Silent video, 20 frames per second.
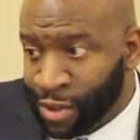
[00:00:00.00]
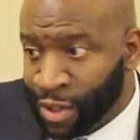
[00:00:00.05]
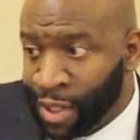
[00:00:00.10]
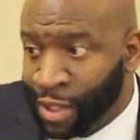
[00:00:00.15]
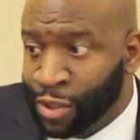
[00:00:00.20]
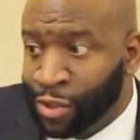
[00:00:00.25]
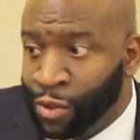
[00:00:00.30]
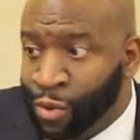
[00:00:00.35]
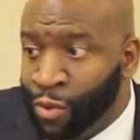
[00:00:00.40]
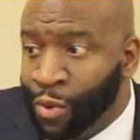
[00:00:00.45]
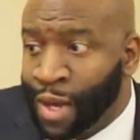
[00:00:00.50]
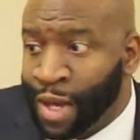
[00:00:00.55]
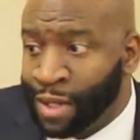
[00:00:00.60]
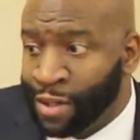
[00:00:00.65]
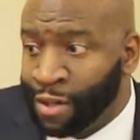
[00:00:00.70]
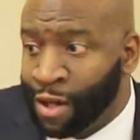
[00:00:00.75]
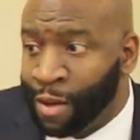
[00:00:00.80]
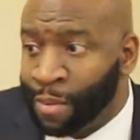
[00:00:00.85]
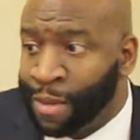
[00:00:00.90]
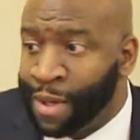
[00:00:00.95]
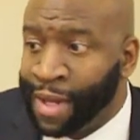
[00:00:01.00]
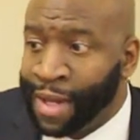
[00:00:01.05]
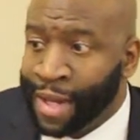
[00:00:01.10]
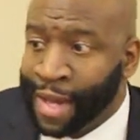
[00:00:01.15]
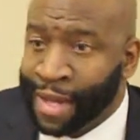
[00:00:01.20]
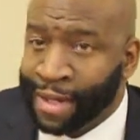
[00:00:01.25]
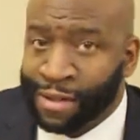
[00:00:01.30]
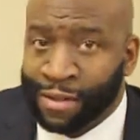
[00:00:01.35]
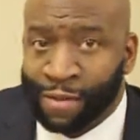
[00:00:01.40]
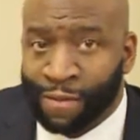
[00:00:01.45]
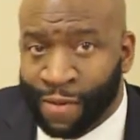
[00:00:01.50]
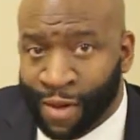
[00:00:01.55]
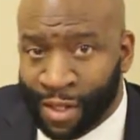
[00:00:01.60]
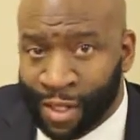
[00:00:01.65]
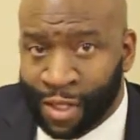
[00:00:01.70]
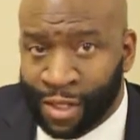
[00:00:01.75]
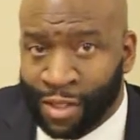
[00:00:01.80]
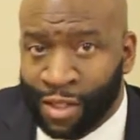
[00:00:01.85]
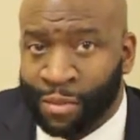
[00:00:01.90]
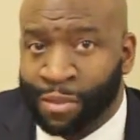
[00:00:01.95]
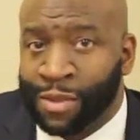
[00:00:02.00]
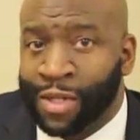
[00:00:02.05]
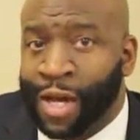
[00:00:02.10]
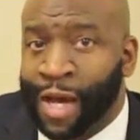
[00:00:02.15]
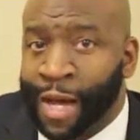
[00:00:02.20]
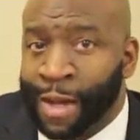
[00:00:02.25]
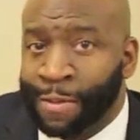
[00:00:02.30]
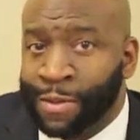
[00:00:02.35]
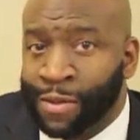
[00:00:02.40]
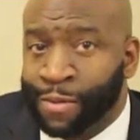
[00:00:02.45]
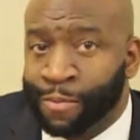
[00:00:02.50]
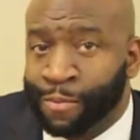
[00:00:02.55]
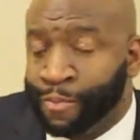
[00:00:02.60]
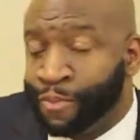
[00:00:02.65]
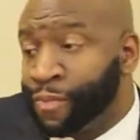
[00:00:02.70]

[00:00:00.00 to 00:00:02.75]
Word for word: They do end up as defendants sometimes,